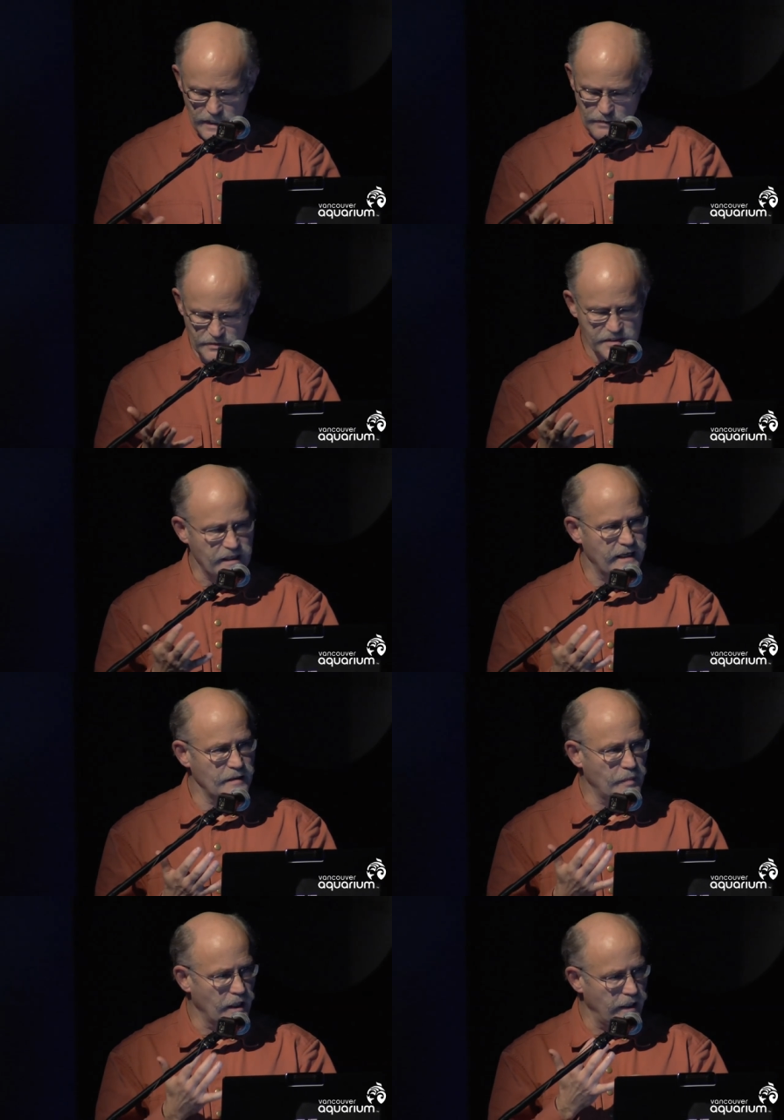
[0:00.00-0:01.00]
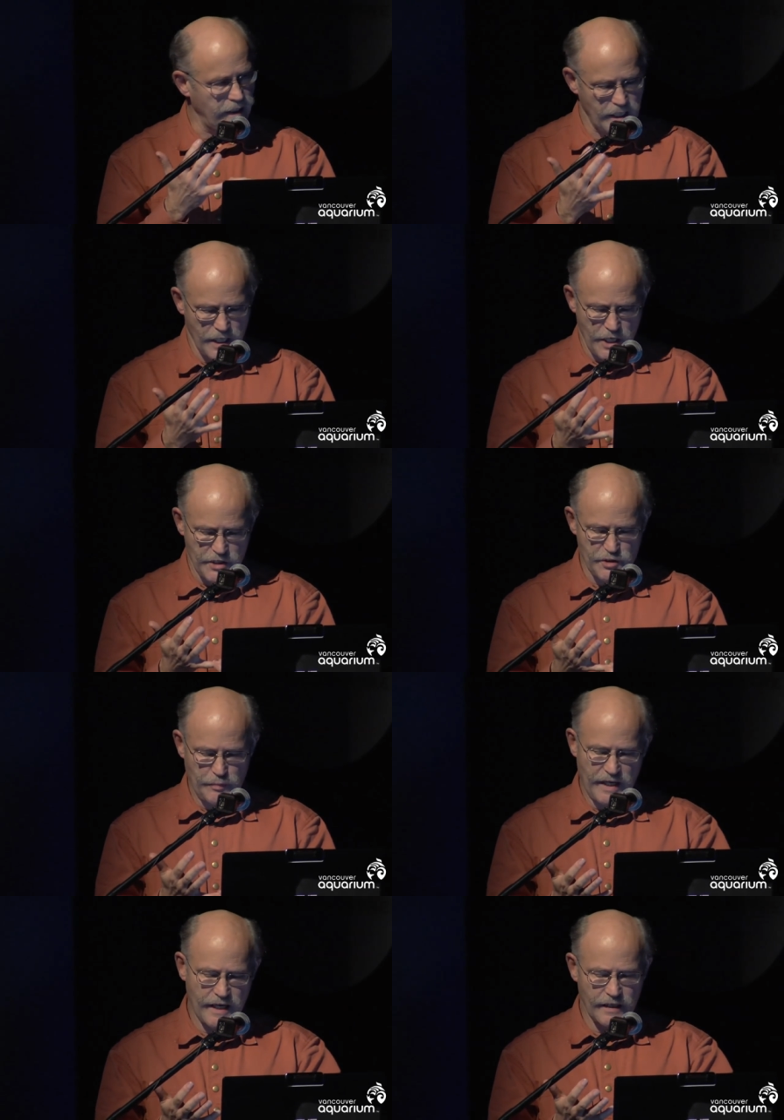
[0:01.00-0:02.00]
and was signed by
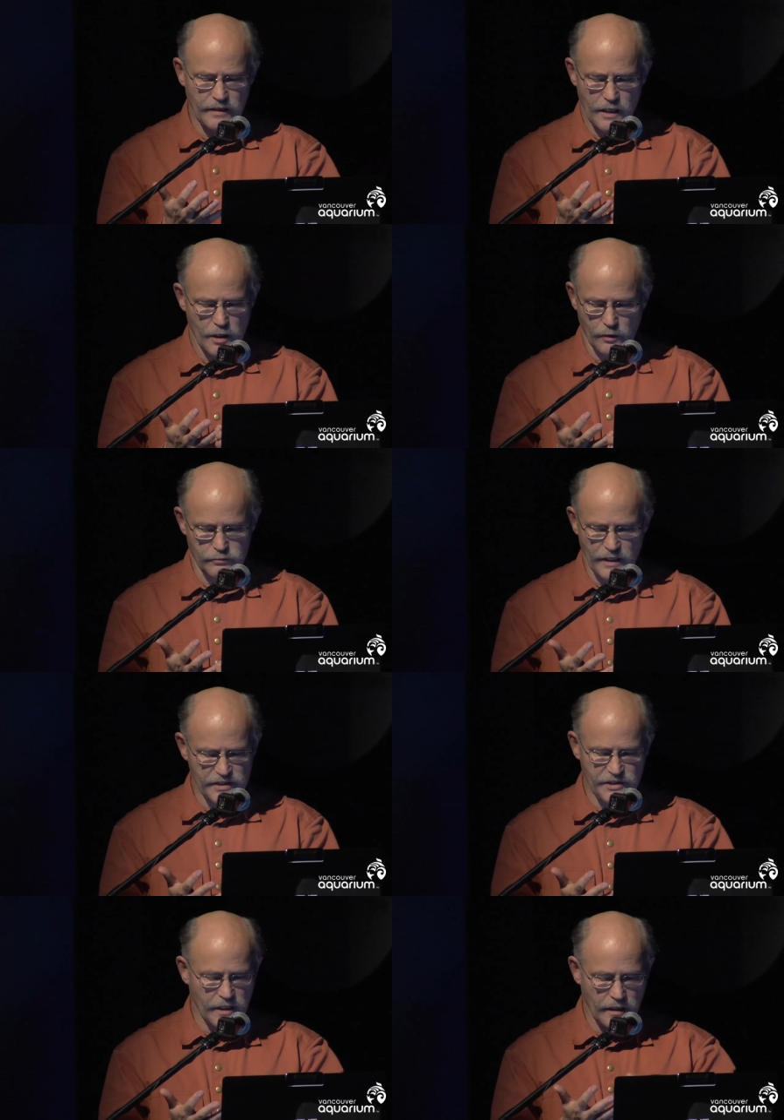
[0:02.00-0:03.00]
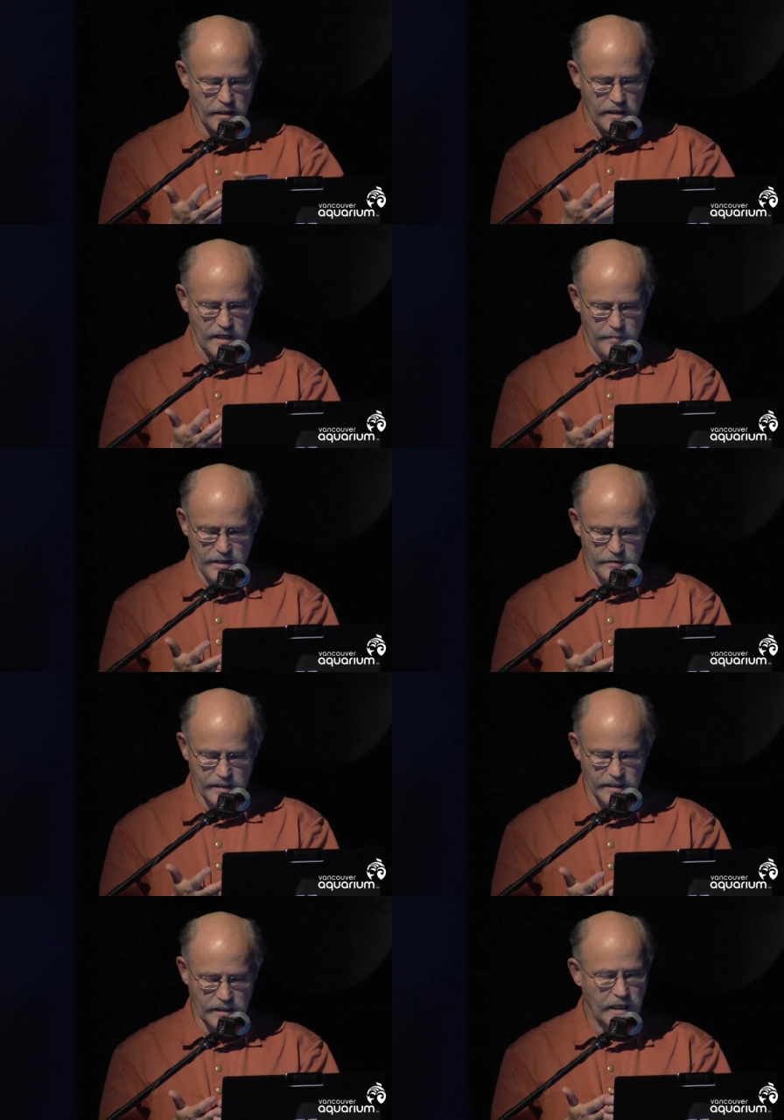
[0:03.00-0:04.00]
Japan, Russia,
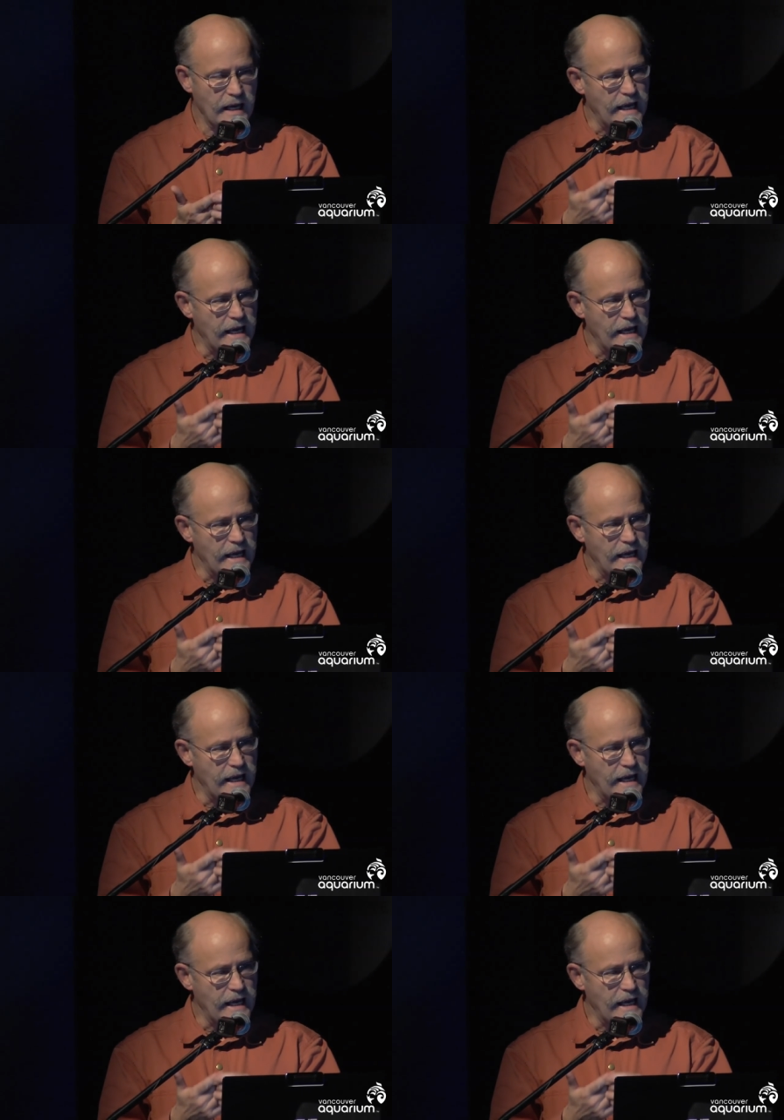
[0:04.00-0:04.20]
America,